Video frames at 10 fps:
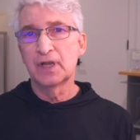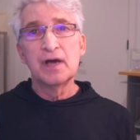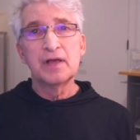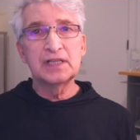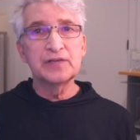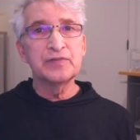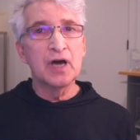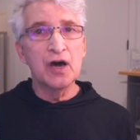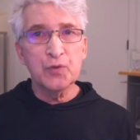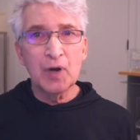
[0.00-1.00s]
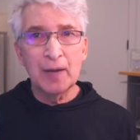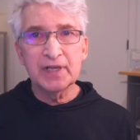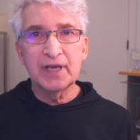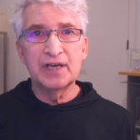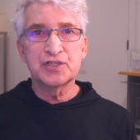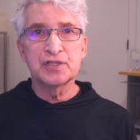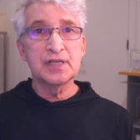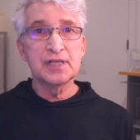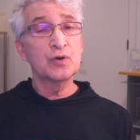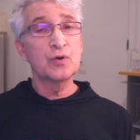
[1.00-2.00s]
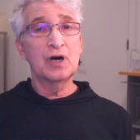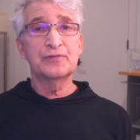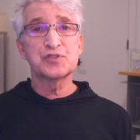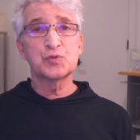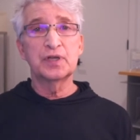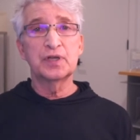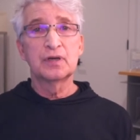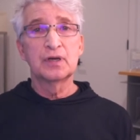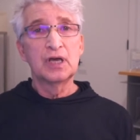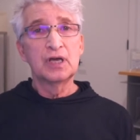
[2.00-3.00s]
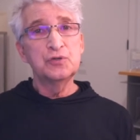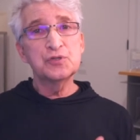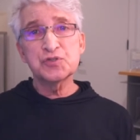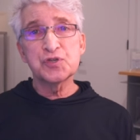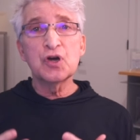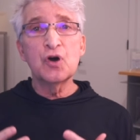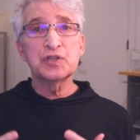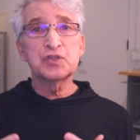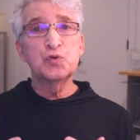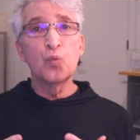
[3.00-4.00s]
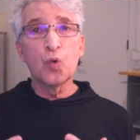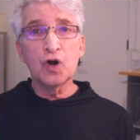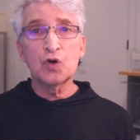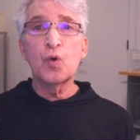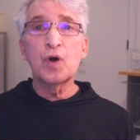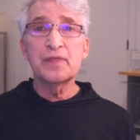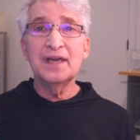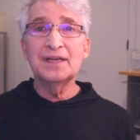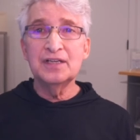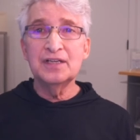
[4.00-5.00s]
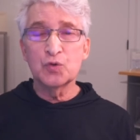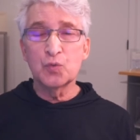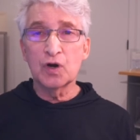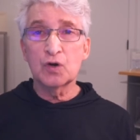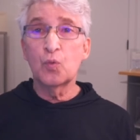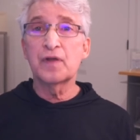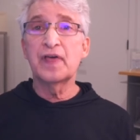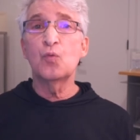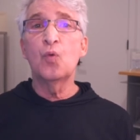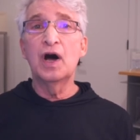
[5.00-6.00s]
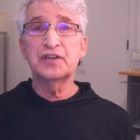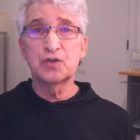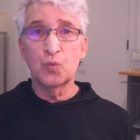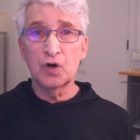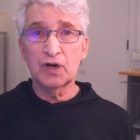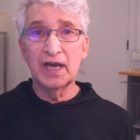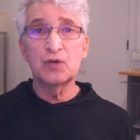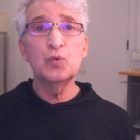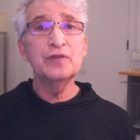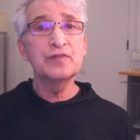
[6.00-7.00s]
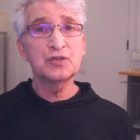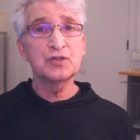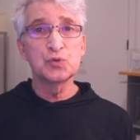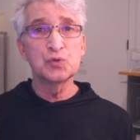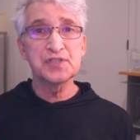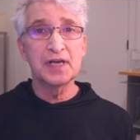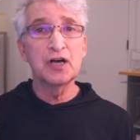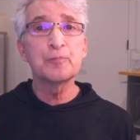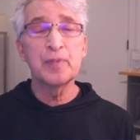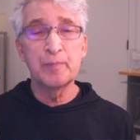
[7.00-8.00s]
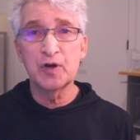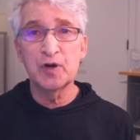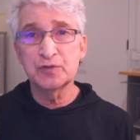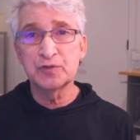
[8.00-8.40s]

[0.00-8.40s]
They live in other applications like their Office suite. Users are going to work where they need to work, where they want to work, and we've got tools to help them there too,